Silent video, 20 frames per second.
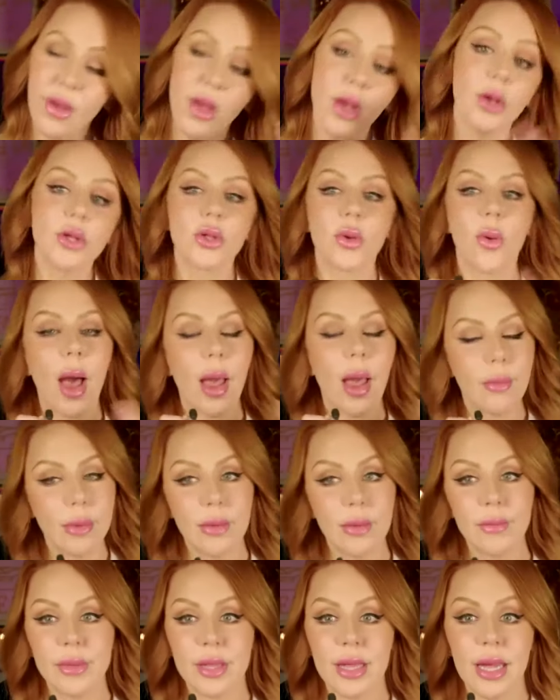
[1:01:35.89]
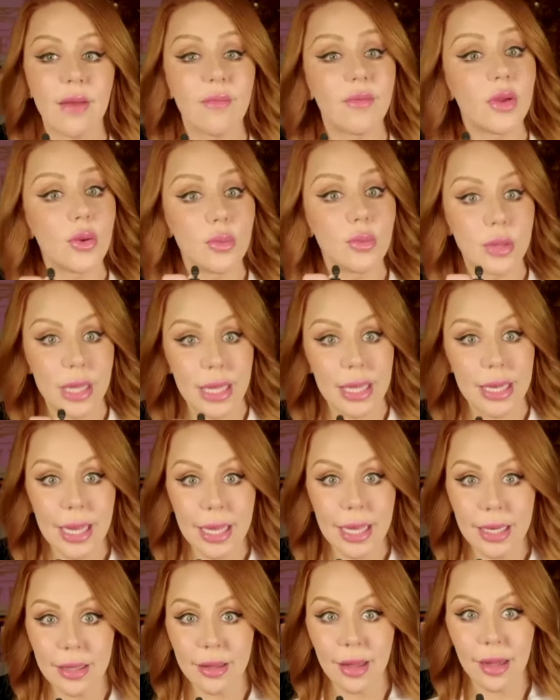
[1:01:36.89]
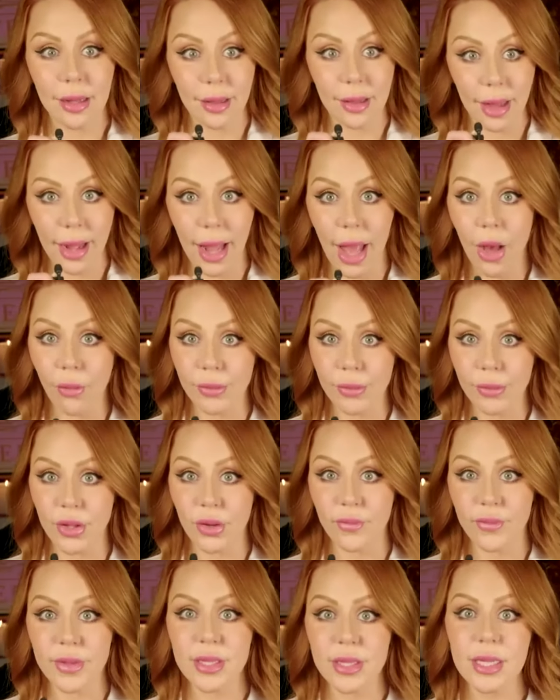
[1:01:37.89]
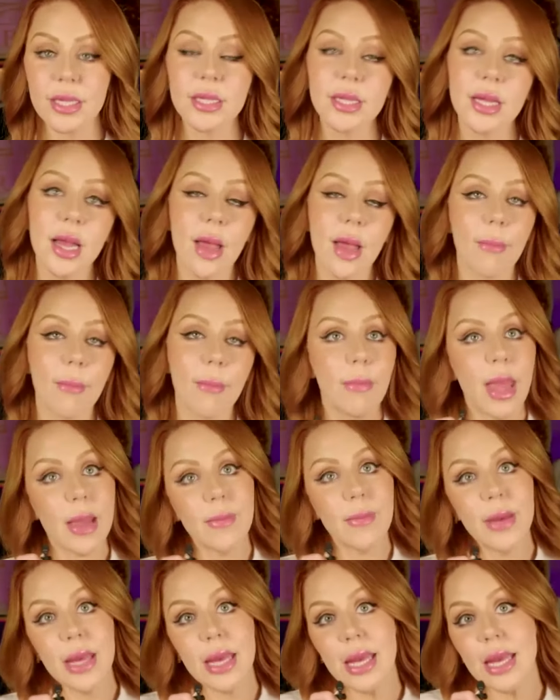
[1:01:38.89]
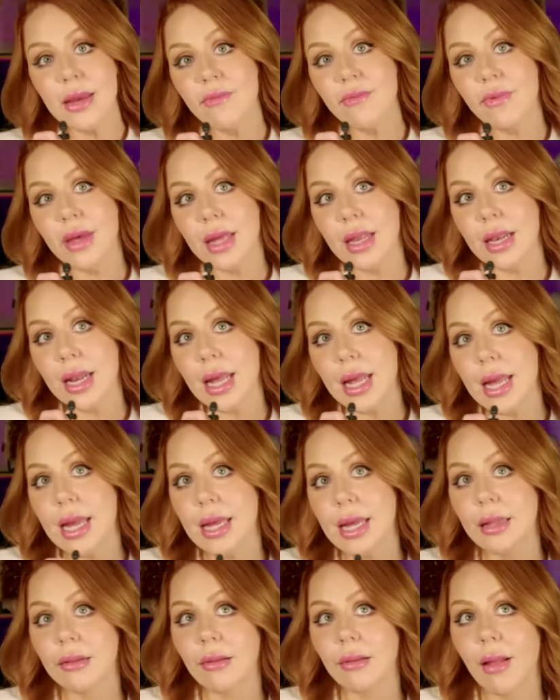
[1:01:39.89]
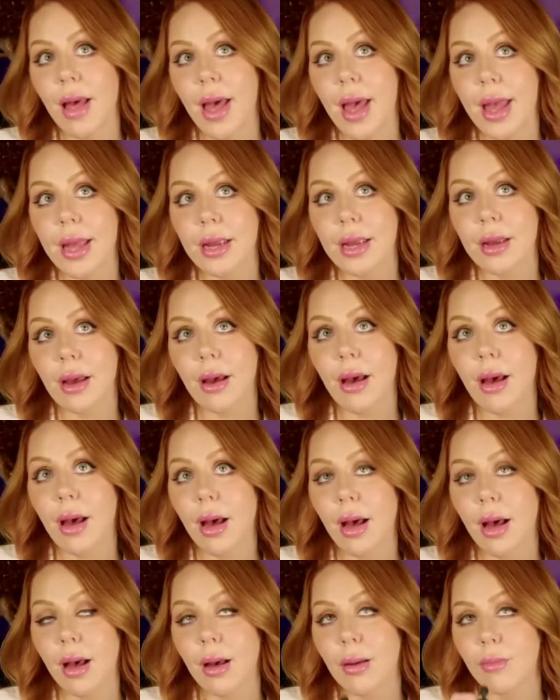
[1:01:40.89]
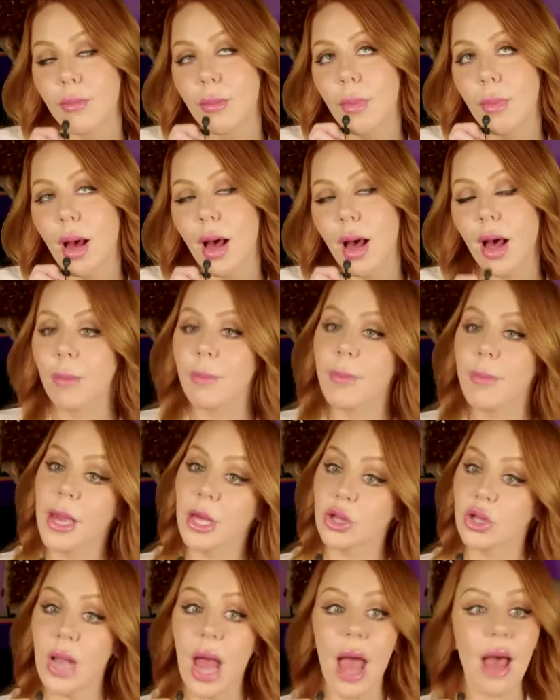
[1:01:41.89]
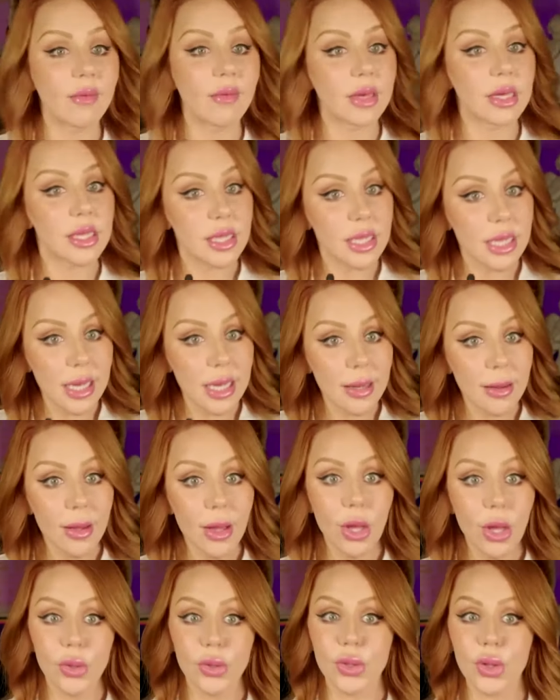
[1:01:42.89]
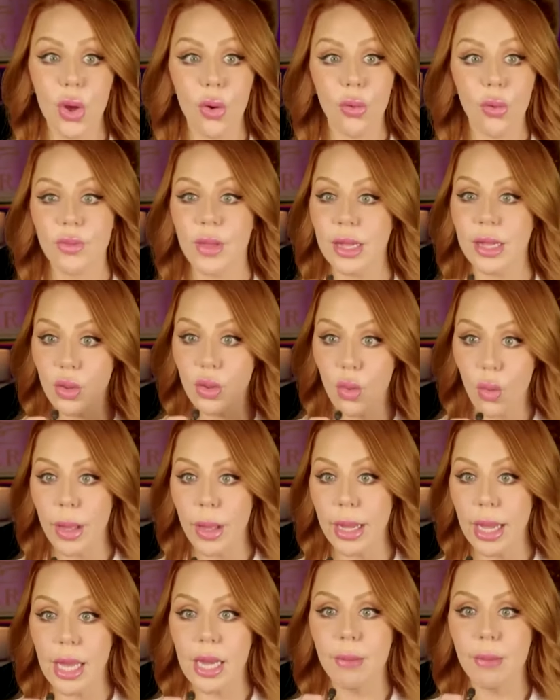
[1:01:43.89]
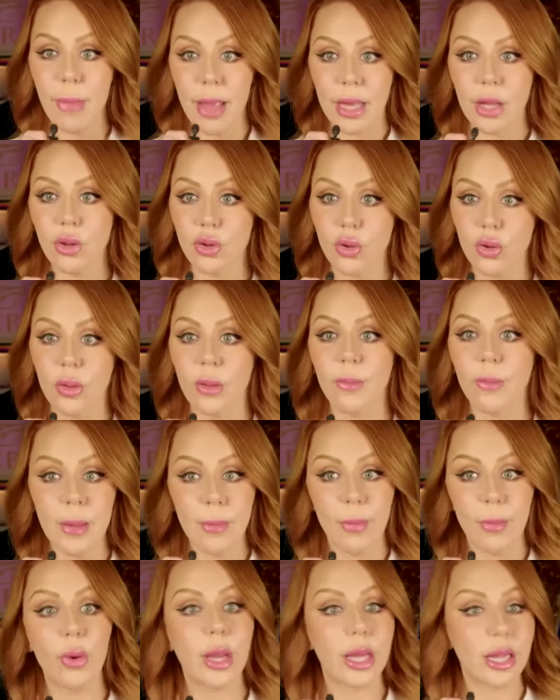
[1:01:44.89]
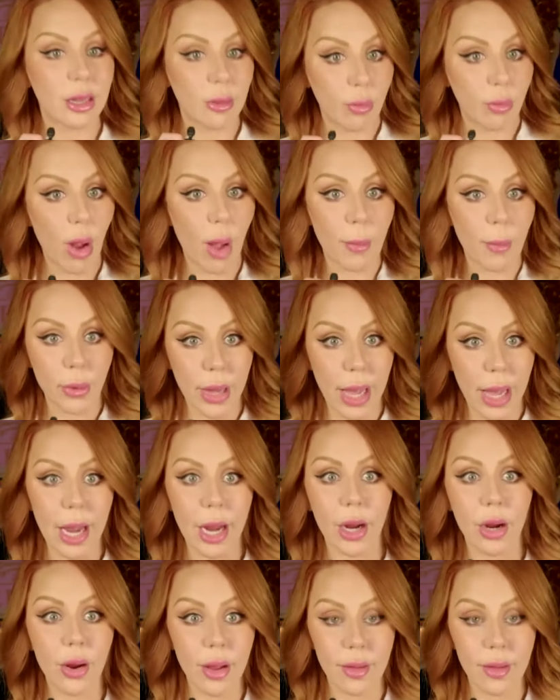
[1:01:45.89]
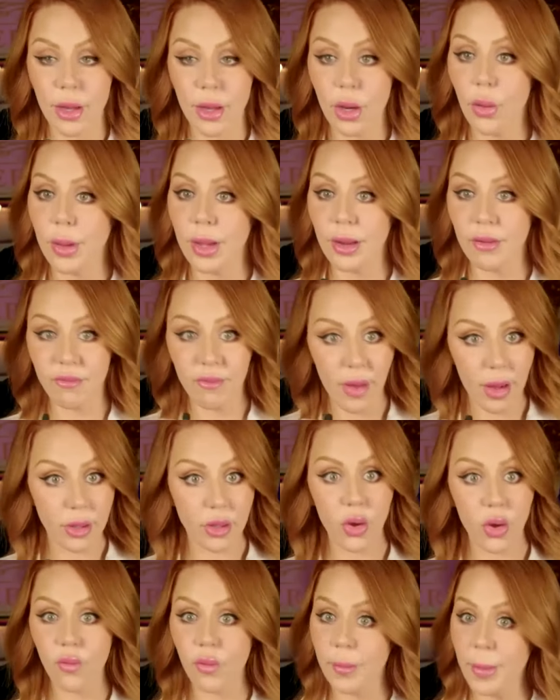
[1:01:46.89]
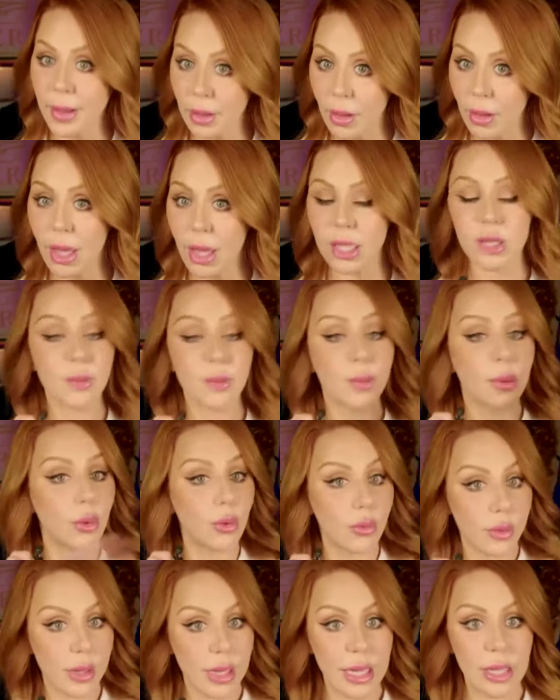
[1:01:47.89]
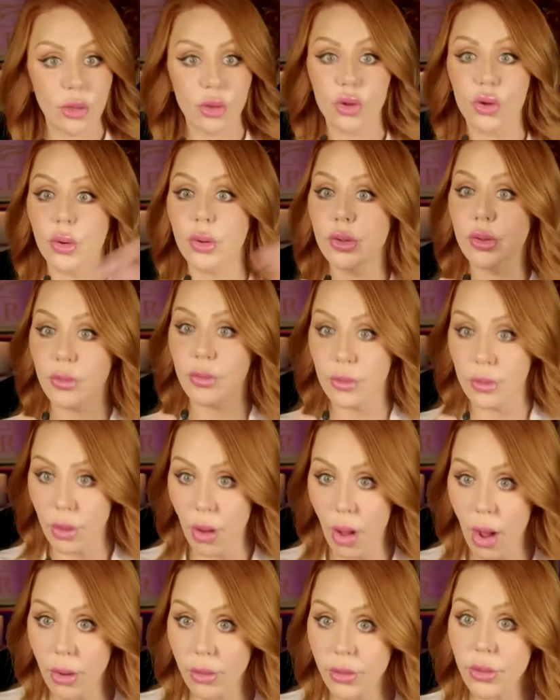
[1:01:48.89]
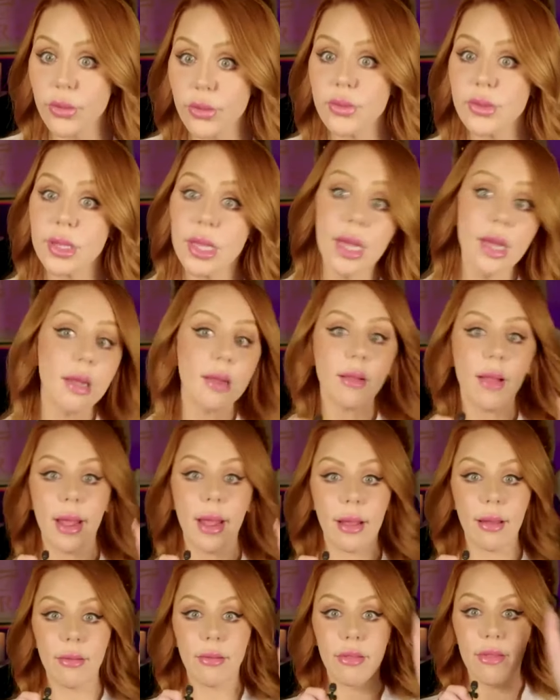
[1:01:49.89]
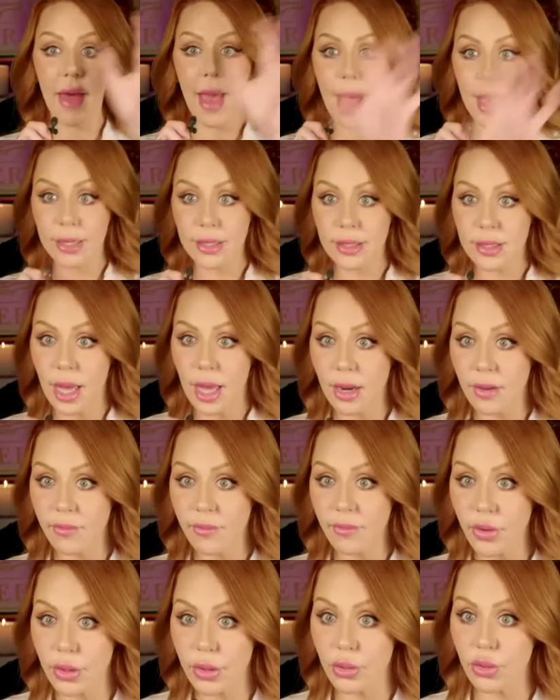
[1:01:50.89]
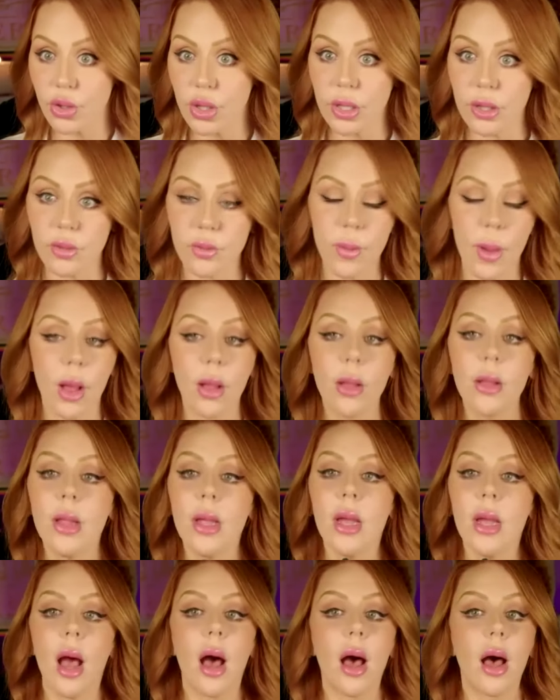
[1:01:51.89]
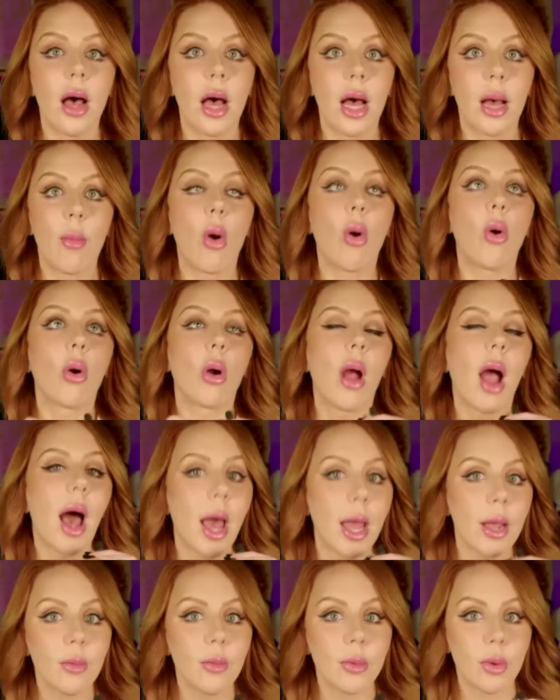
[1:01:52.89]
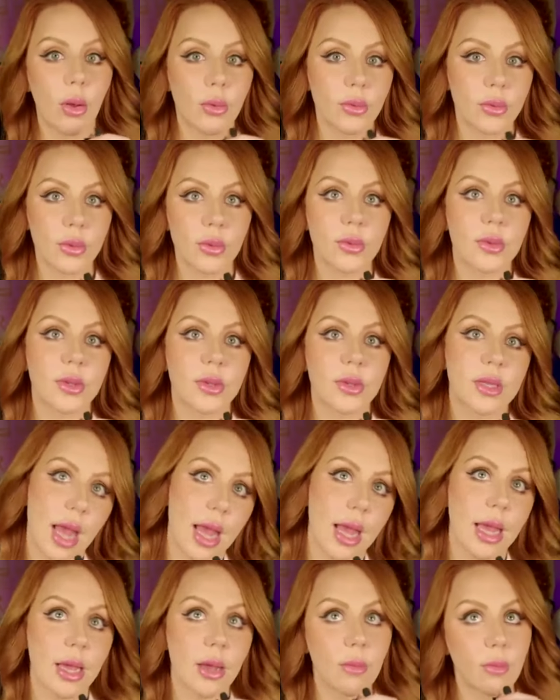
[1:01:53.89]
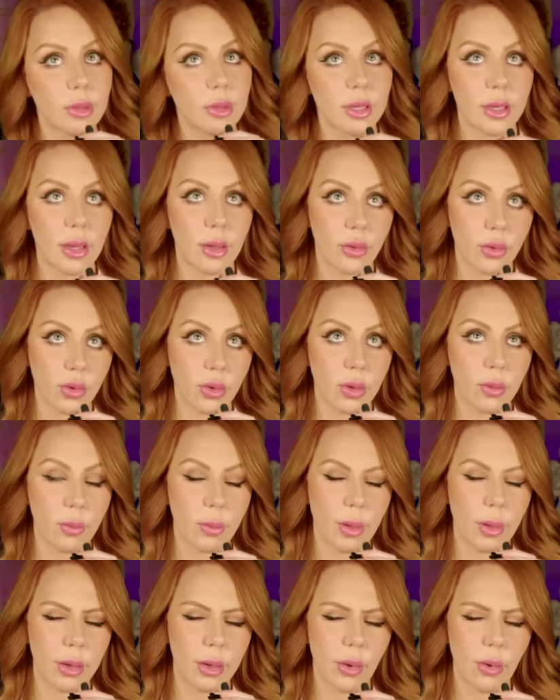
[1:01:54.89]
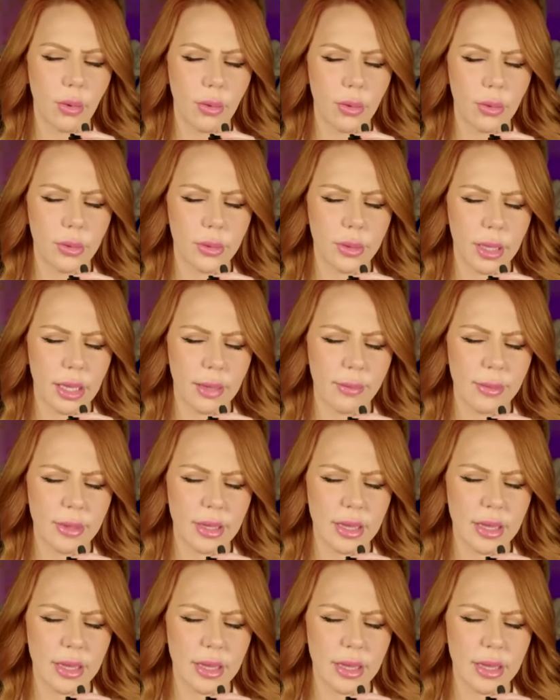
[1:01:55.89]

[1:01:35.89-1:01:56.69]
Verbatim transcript: So I would even say if you did anything in like help services, maybe even in like um, uh, patient advocacy. So that's going in and making sure that people get the proper care and they don't get fucked over by the hospital, the insurance, or the doctors. Like that is kind of your energy as well. Um, or I would also say, what's another good one? Hold on. What about